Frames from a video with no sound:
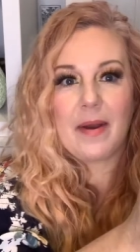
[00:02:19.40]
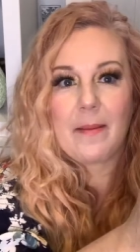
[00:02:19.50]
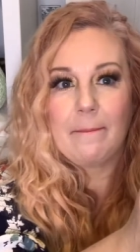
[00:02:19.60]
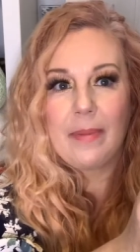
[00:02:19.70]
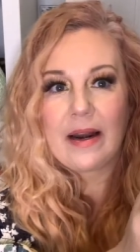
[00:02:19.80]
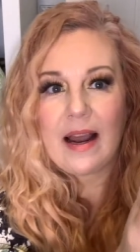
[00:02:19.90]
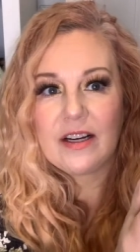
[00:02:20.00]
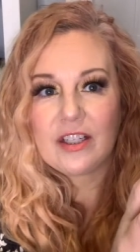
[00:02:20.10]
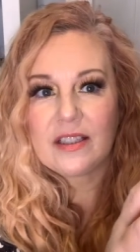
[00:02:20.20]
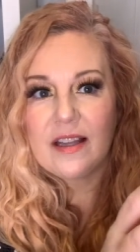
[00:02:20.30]
But I
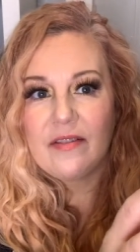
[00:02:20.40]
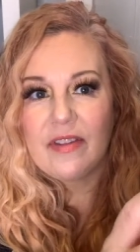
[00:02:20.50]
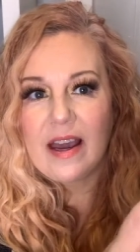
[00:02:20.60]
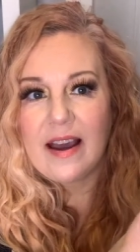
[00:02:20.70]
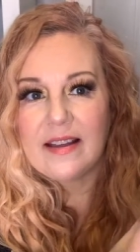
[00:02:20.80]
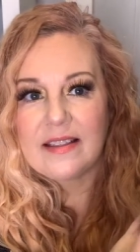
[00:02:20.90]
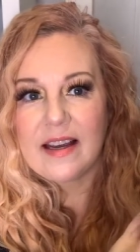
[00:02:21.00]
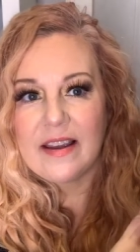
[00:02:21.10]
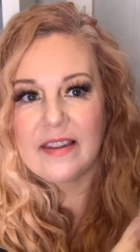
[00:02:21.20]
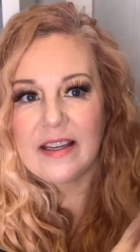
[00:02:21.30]
just love that.
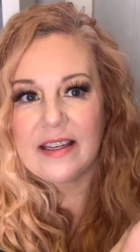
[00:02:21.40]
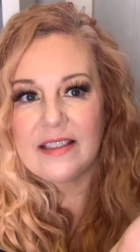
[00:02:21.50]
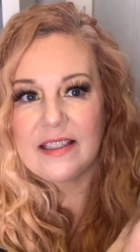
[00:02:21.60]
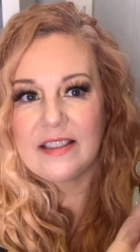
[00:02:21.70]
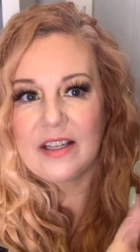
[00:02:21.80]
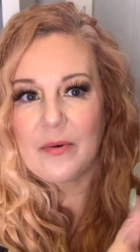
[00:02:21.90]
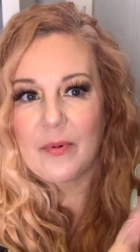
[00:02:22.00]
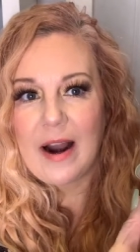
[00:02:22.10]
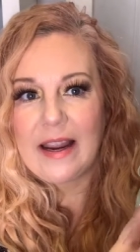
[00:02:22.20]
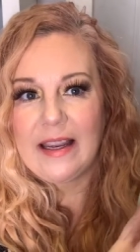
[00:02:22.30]
I think it says soap
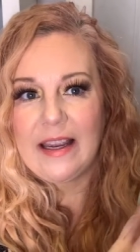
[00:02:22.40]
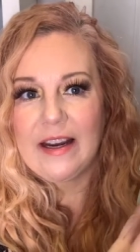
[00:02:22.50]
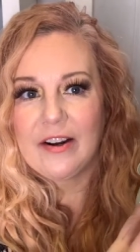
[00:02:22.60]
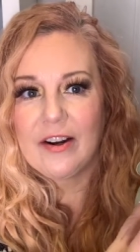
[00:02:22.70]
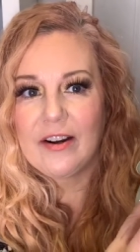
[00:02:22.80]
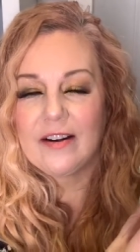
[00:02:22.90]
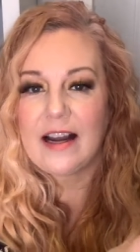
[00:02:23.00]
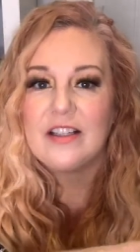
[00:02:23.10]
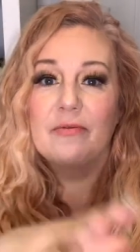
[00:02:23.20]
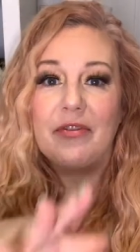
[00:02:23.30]
right here.
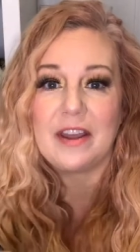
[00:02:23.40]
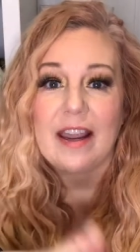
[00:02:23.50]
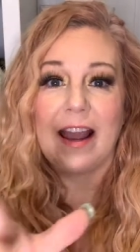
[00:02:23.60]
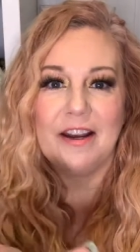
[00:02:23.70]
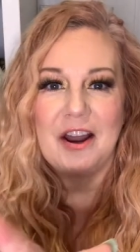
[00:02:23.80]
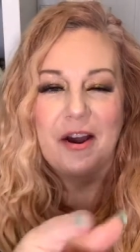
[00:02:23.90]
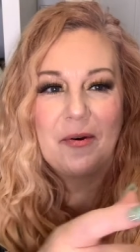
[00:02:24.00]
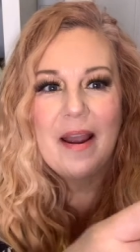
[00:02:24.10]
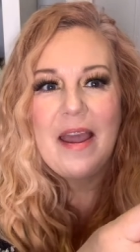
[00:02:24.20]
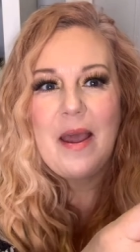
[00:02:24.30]
I don't think I
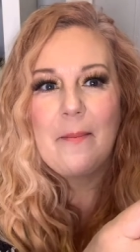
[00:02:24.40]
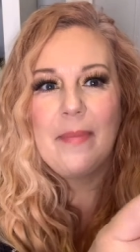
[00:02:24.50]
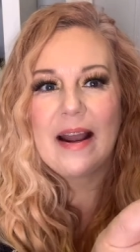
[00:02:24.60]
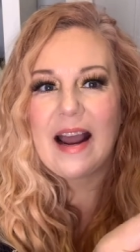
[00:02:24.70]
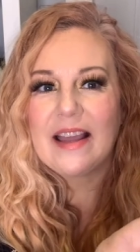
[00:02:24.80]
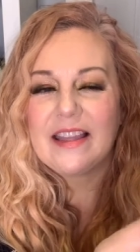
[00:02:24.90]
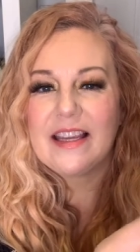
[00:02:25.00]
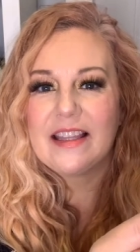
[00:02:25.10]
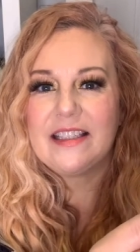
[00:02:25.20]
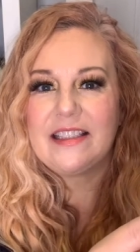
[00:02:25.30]
know, but I
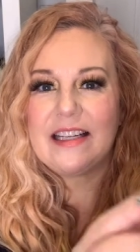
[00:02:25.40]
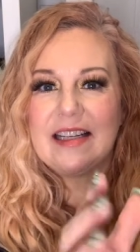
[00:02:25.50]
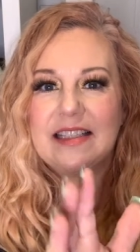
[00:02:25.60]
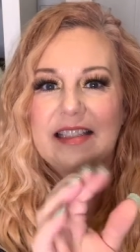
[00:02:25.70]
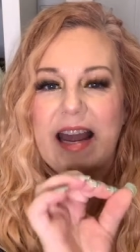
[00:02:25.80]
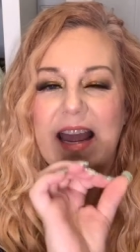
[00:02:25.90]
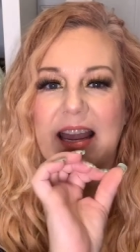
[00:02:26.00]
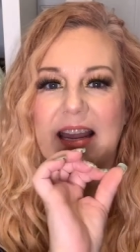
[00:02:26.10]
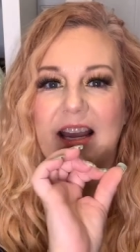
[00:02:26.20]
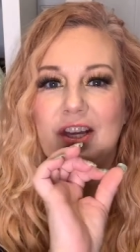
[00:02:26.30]
think this is
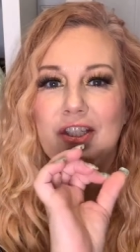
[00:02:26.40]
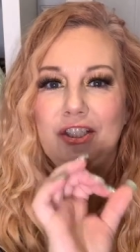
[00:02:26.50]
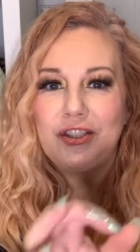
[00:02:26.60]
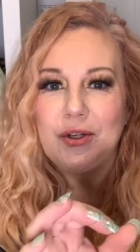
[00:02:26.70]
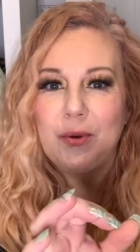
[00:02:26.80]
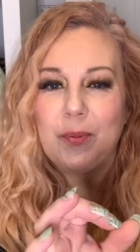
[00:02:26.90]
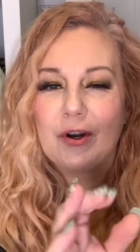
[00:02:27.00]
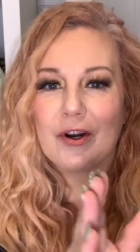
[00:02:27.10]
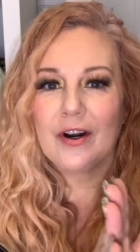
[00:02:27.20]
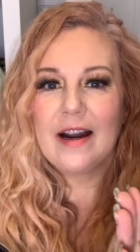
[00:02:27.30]
a
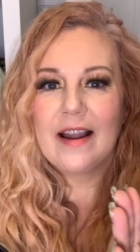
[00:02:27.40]
super